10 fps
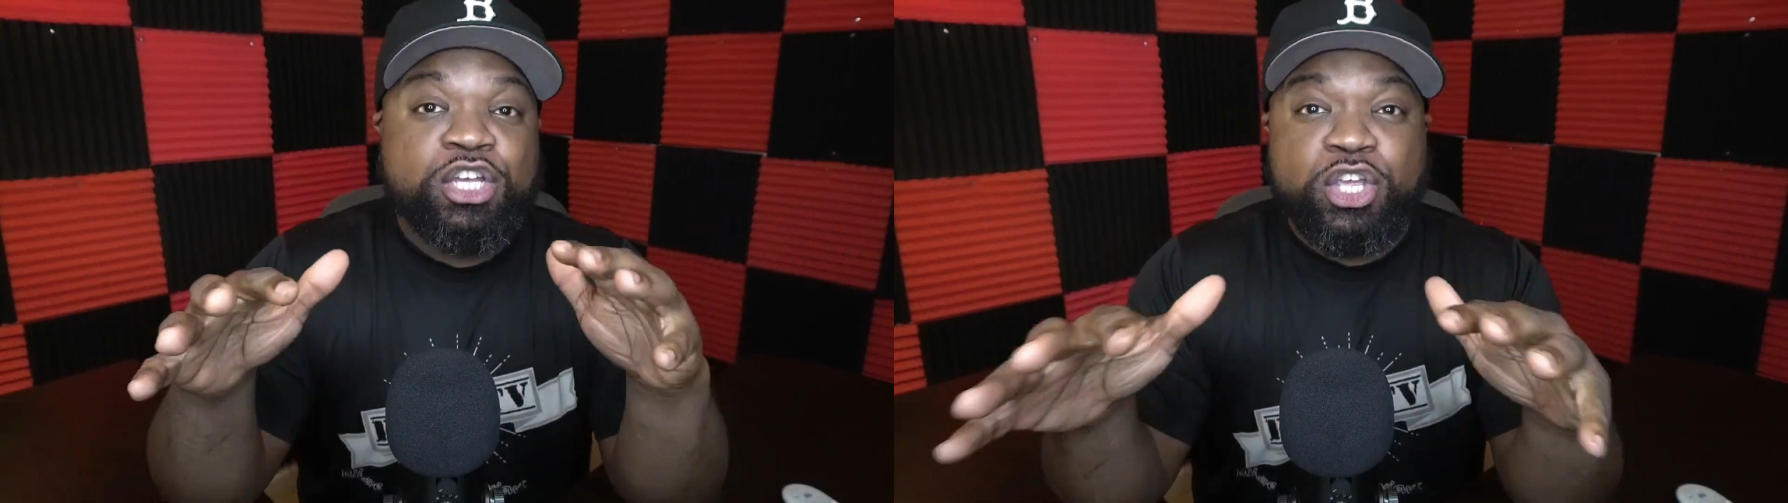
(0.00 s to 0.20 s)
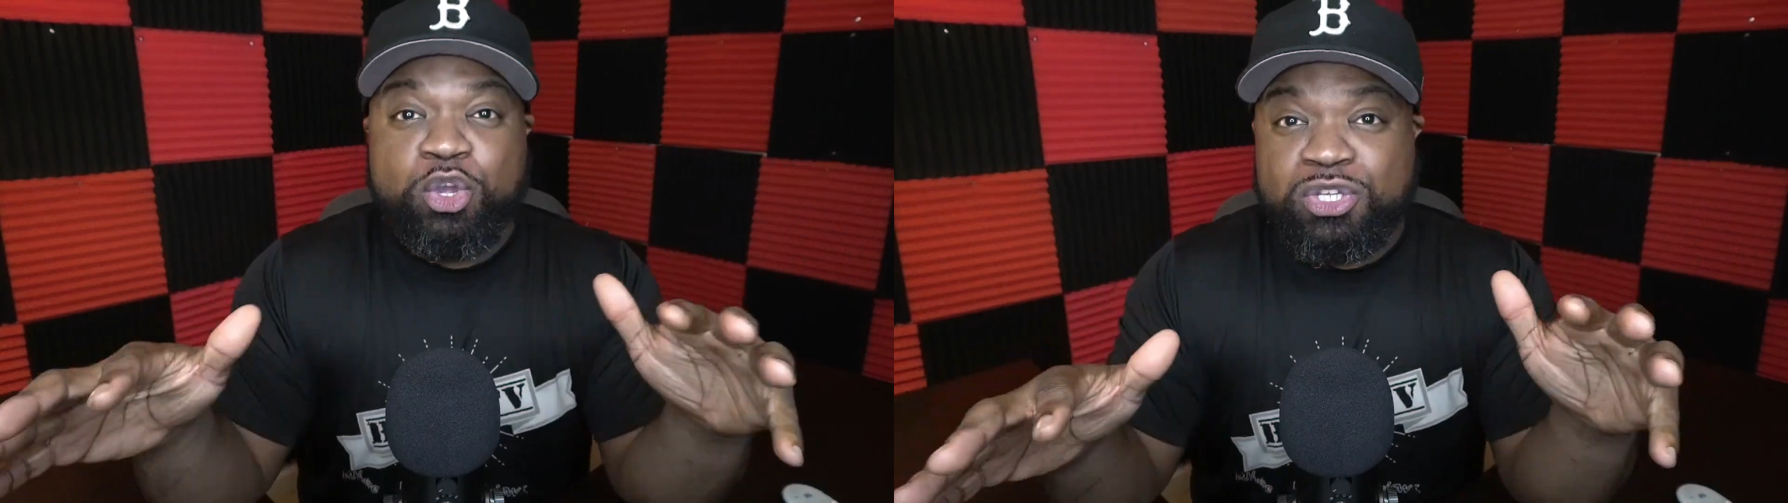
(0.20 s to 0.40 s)

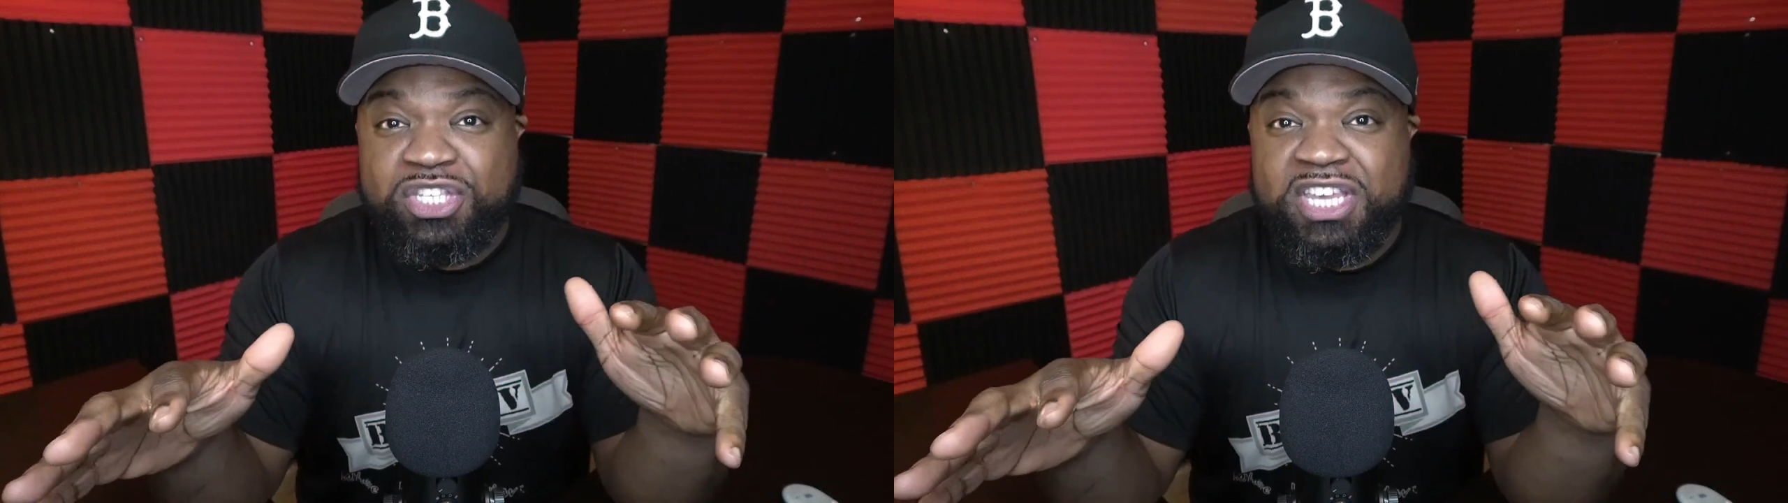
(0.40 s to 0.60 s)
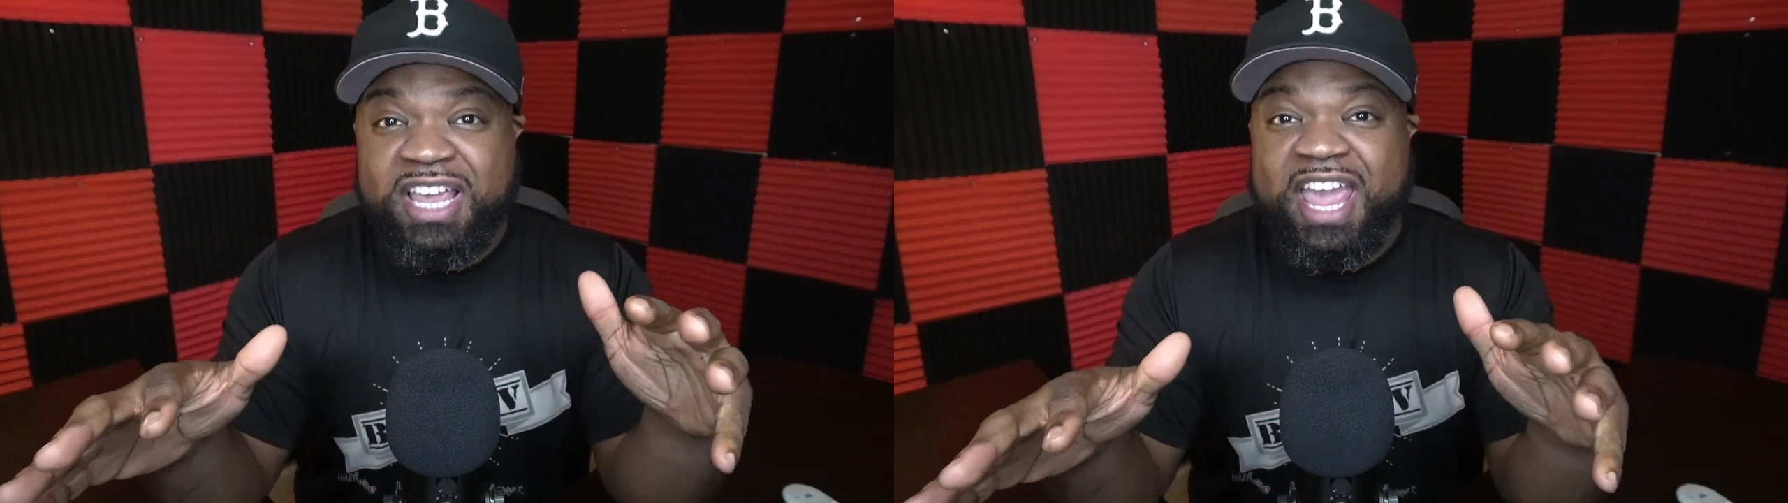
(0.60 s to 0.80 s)

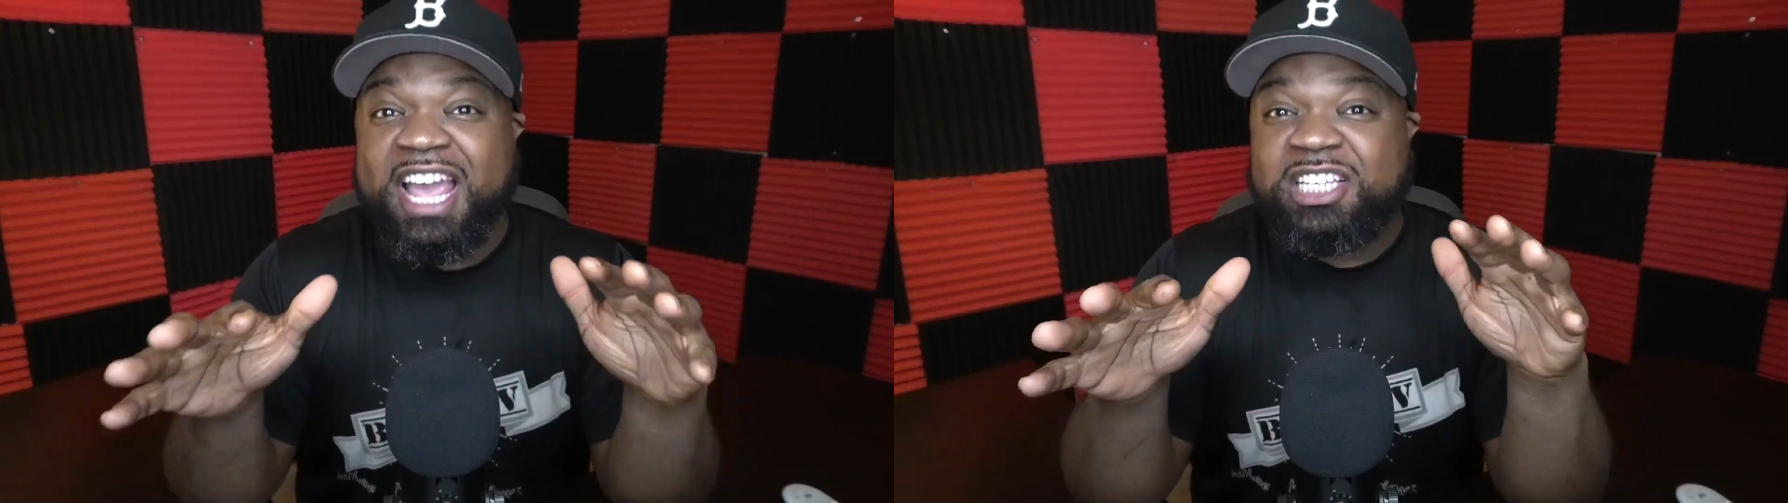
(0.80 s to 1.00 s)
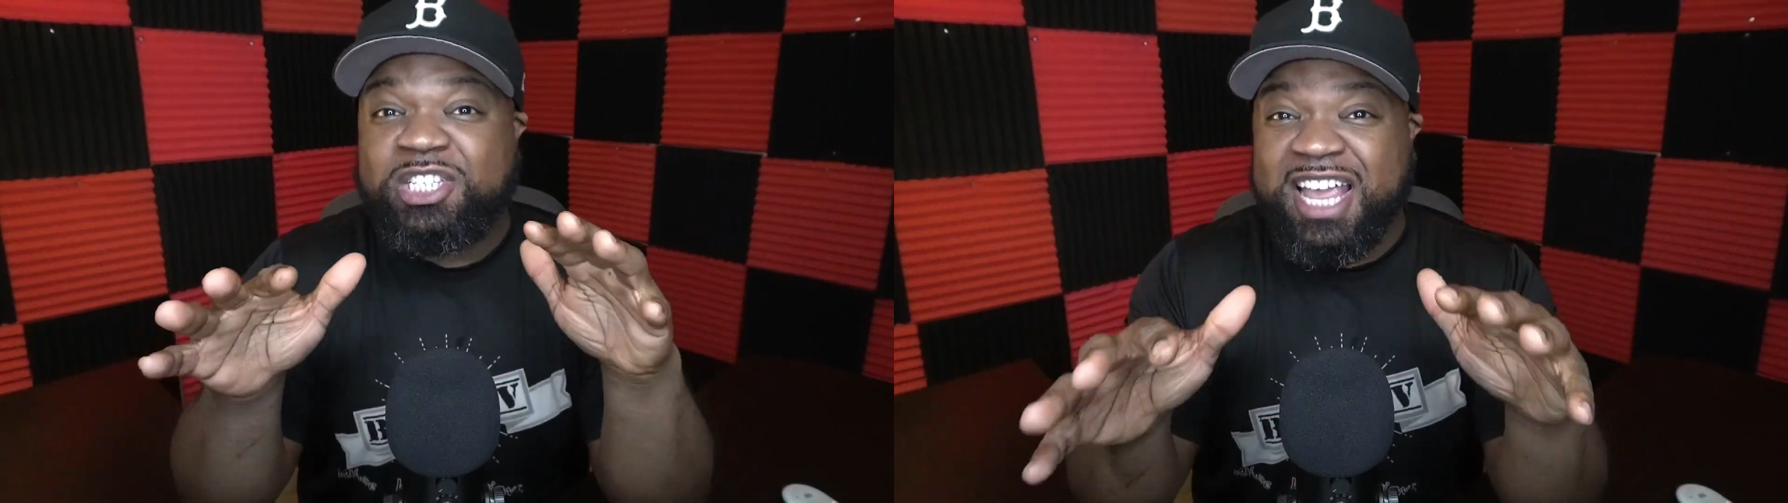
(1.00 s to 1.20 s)
QC has